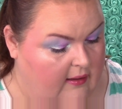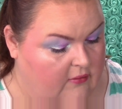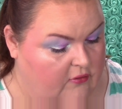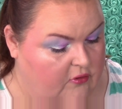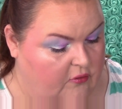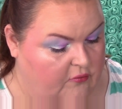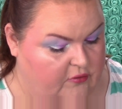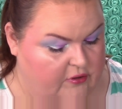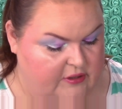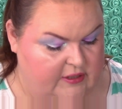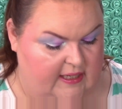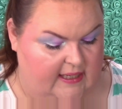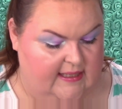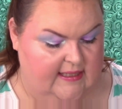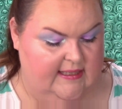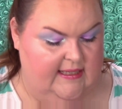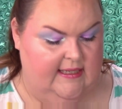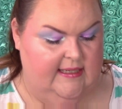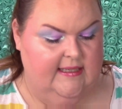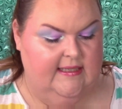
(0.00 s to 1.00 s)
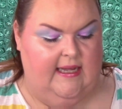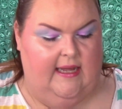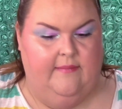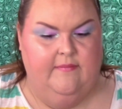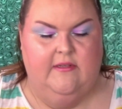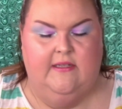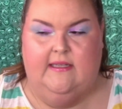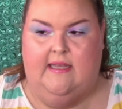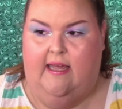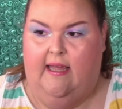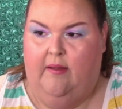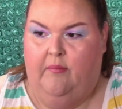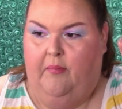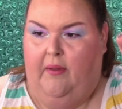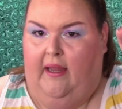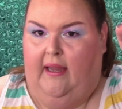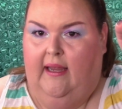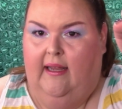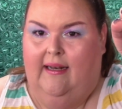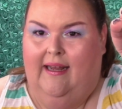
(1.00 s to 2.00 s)
246 six times to hit
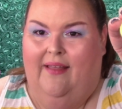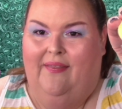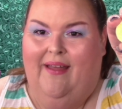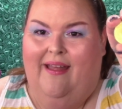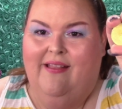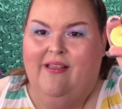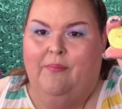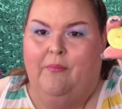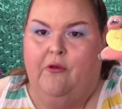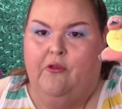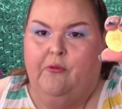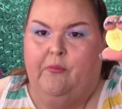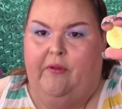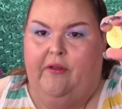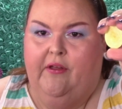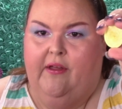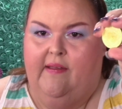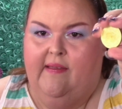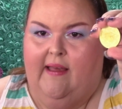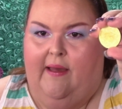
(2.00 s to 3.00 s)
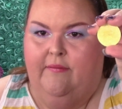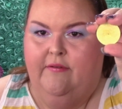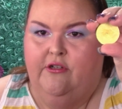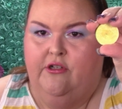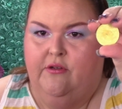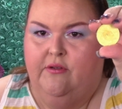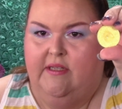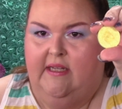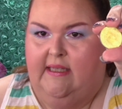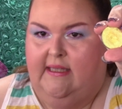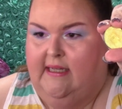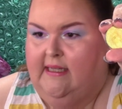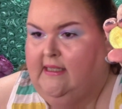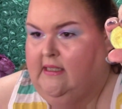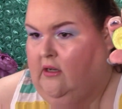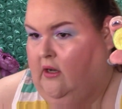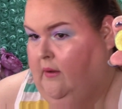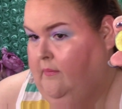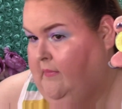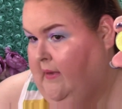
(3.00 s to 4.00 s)
pan and that's mostly because I was using this
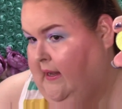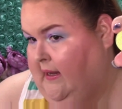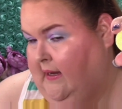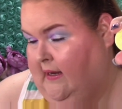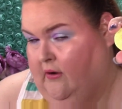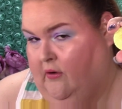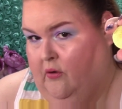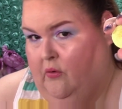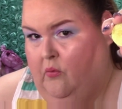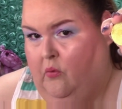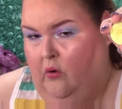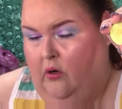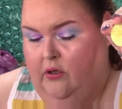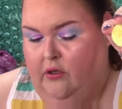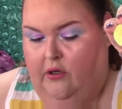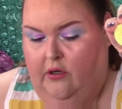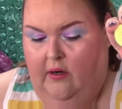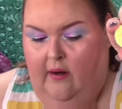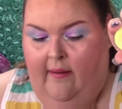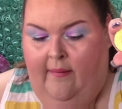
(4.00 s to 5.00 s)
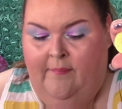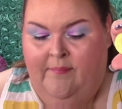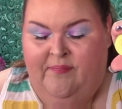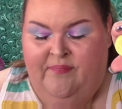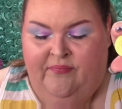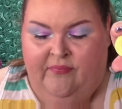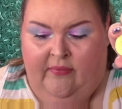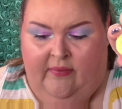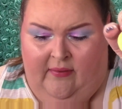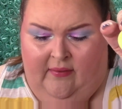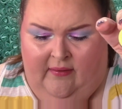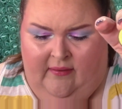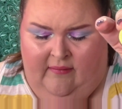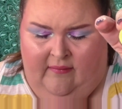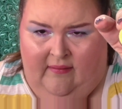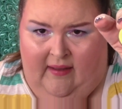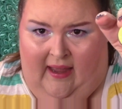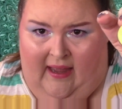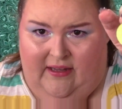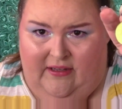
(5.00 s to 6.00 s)
on my inner corner.
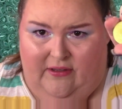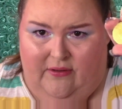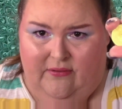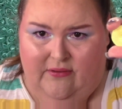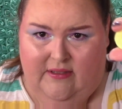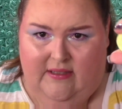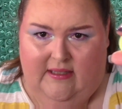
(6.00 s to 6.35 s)
I used